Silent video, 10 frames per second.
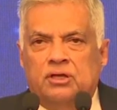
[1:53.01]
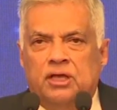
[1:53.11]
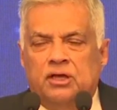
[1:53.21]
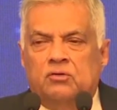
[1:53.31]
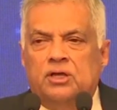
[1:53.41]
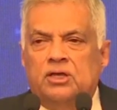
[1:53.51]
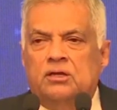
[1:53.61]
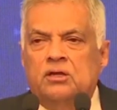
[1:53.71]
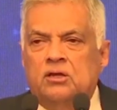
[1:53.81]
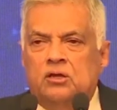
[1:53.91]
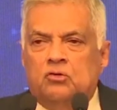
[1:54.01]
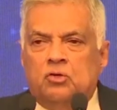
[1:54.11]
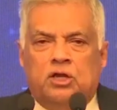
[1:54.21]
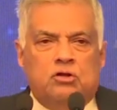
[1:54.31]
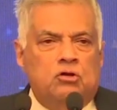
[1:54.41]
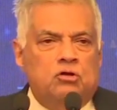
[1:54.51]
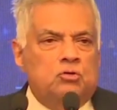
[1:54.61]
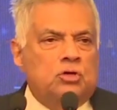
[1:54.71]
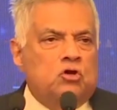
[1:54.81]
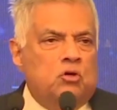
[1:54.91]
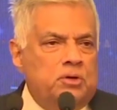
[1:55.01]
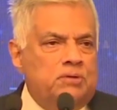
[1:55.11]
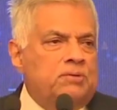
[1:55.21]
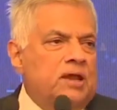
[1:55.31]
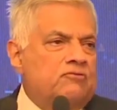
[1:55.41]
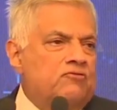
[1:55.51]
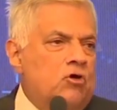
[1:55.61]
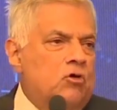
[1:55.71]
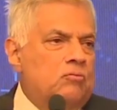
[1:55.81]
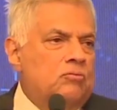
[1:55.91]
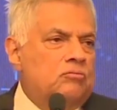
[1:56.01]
agreed to get onto a common platform